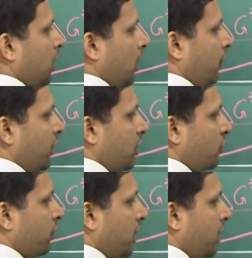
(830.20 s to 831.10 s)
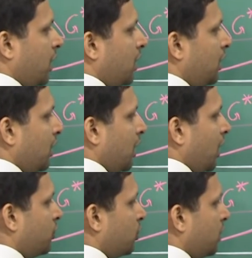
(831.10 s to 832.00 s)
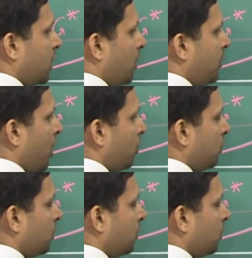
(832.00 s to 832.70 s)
which is over here, it should come down